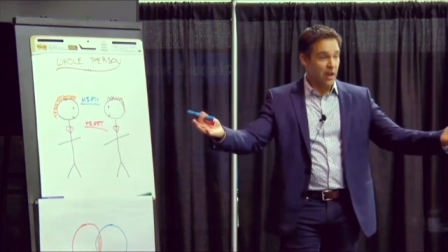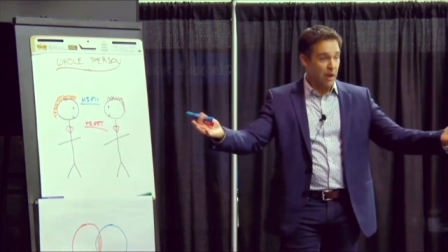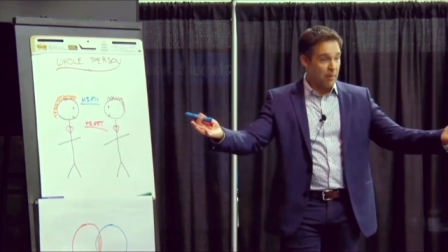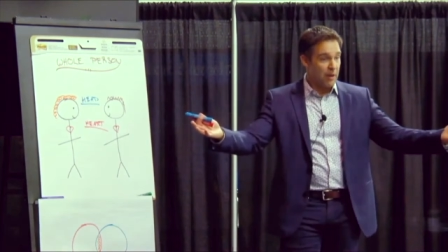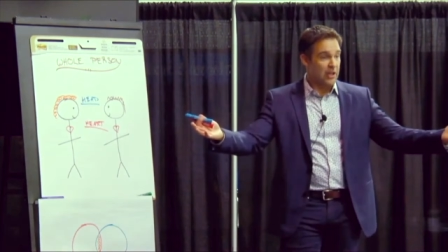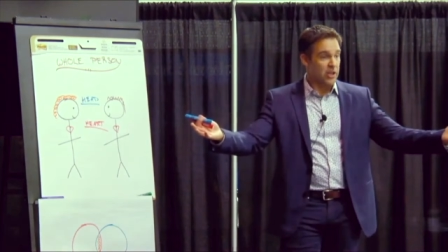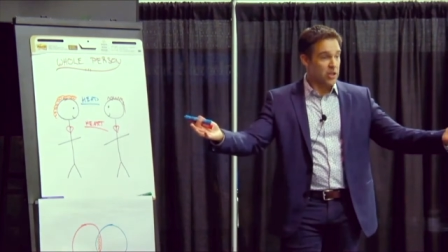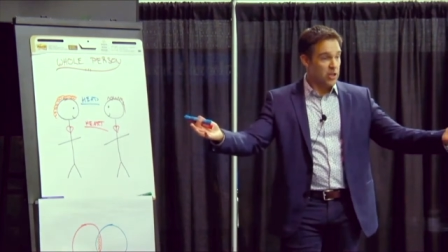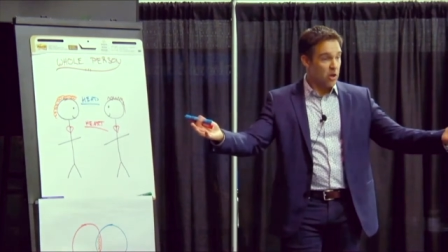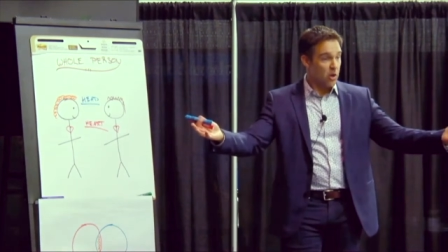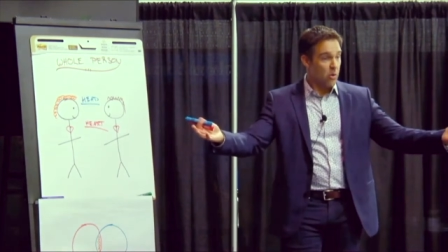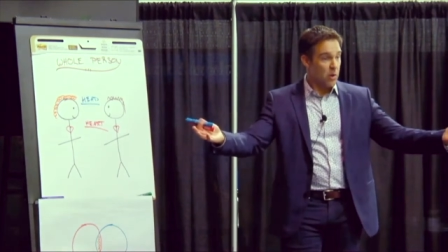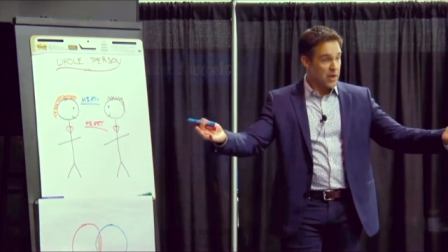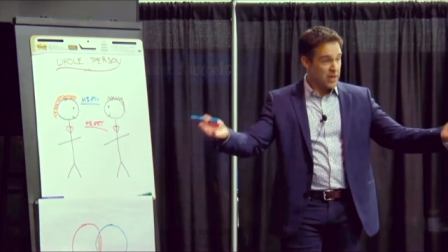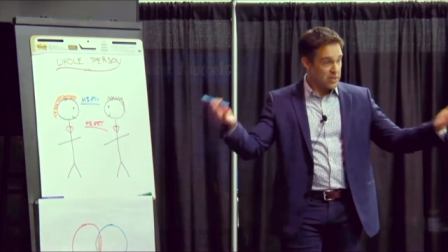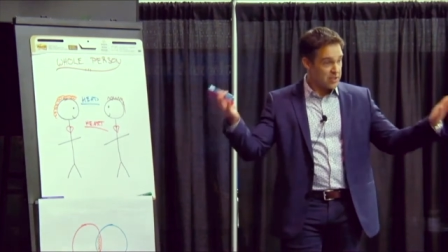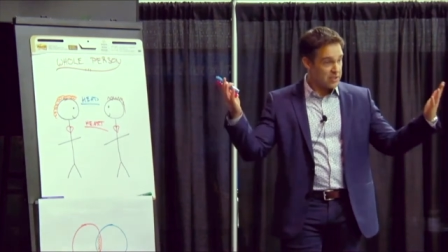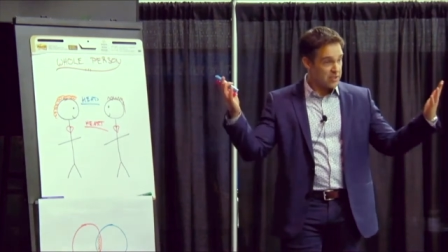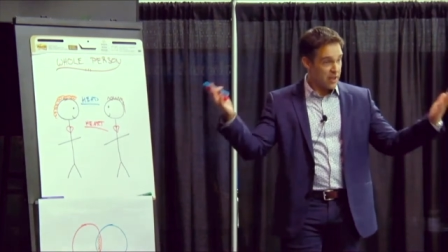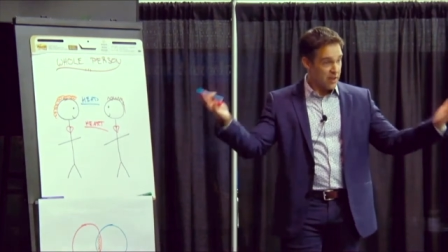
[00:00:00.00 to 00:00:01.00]
am I going to go
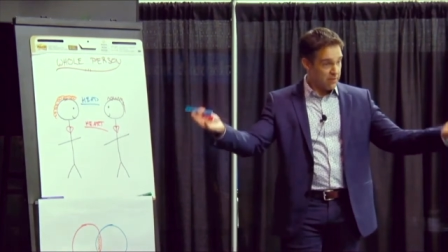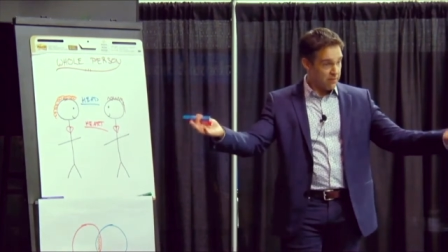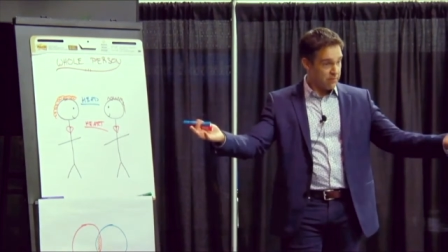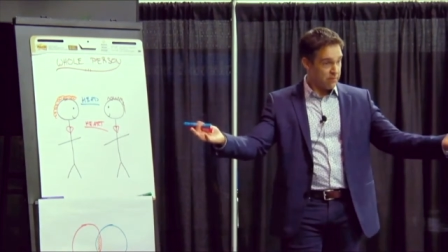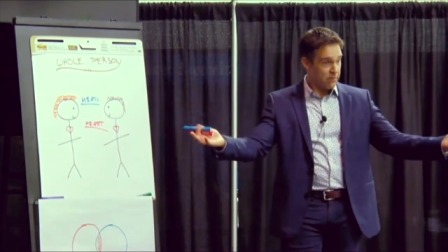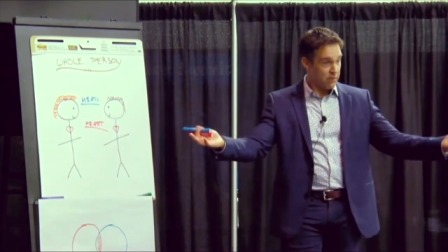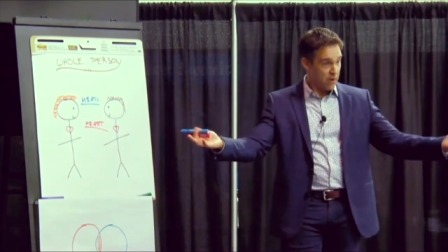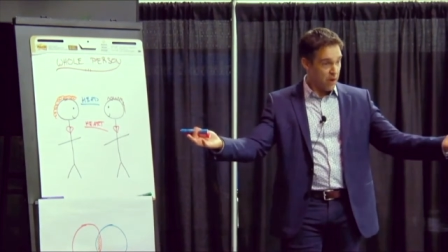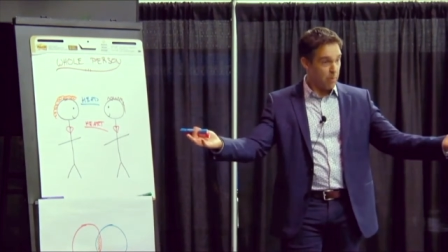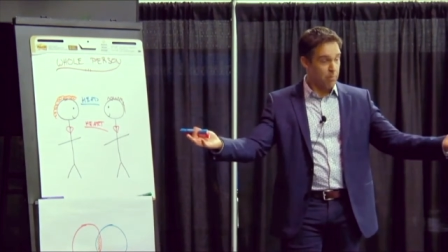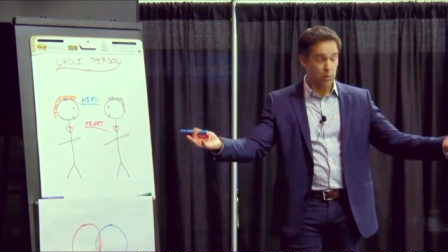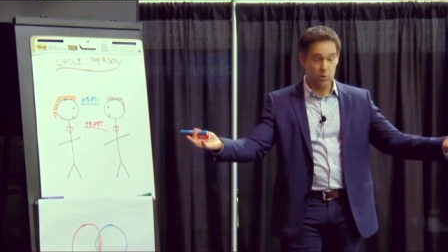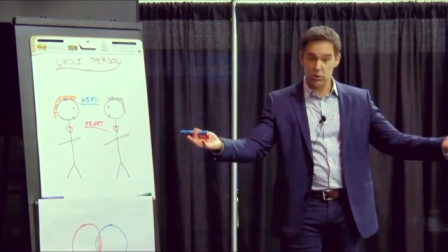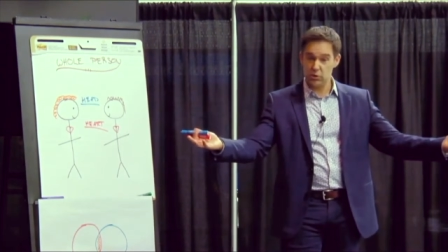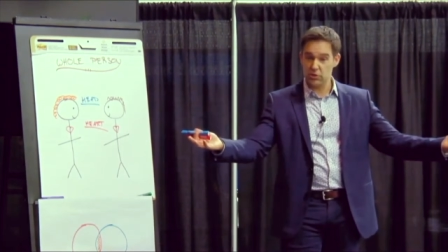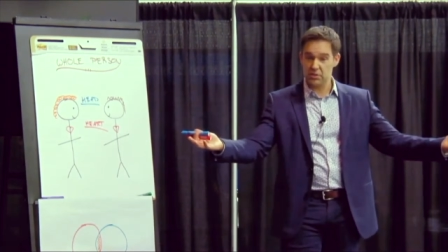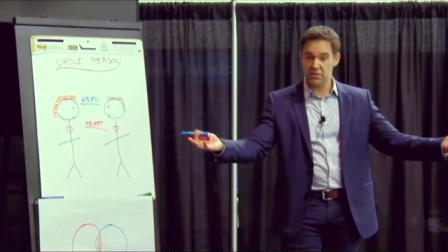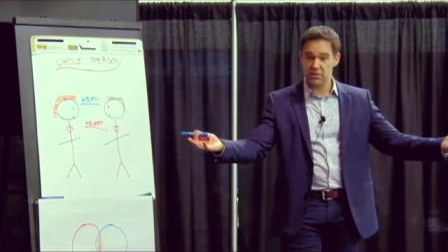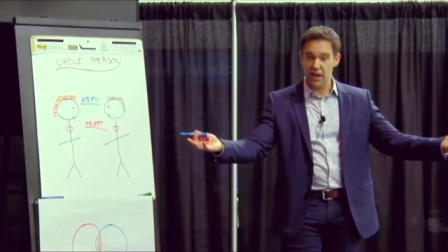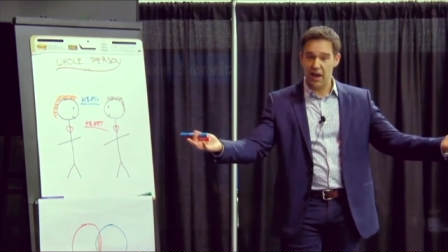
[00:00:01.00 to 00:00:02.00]
in and save a
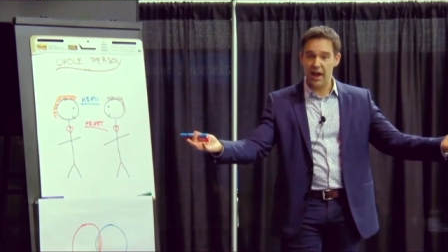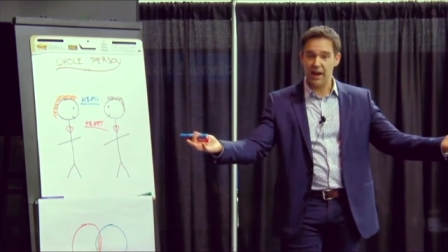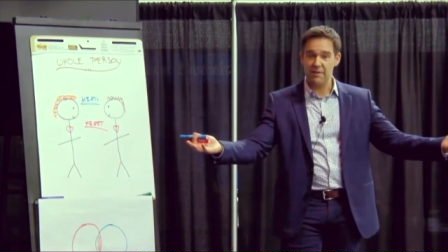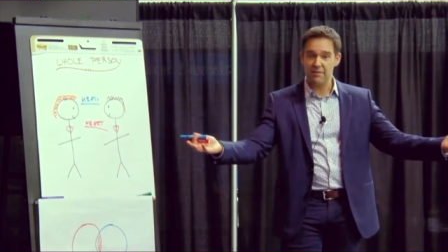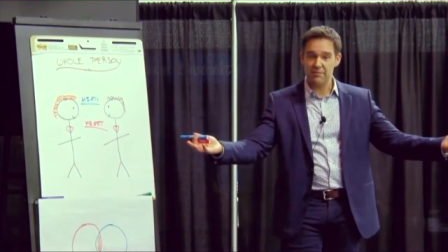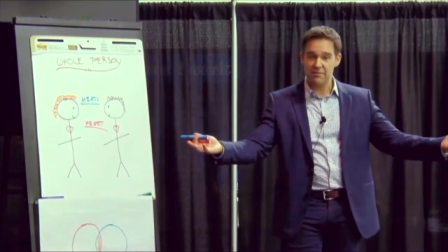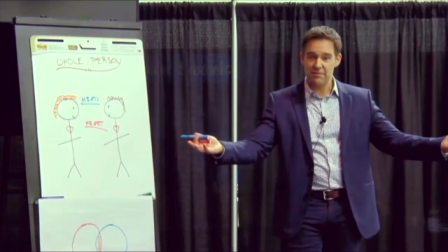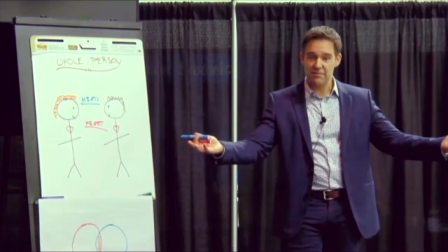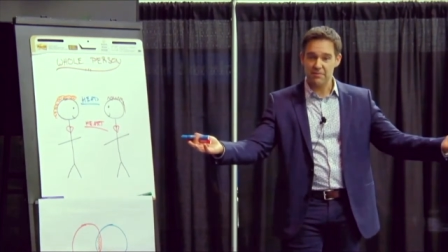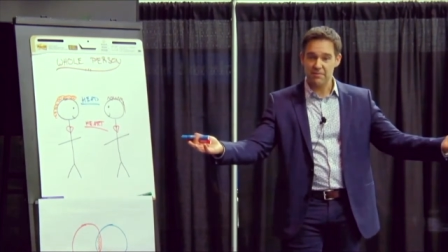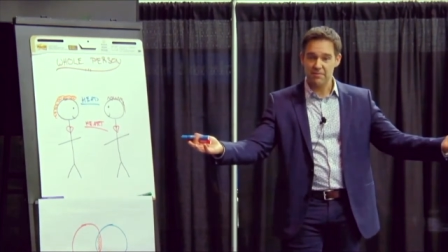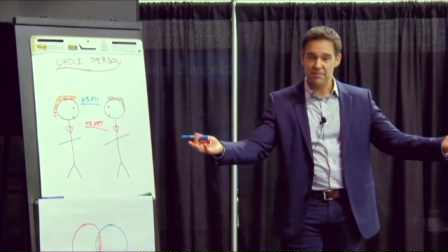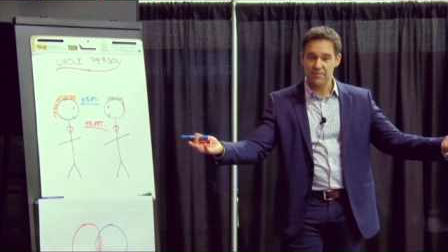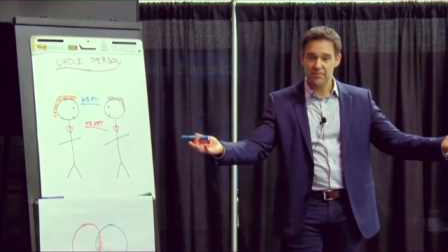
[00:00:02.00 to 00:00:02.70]
person's life?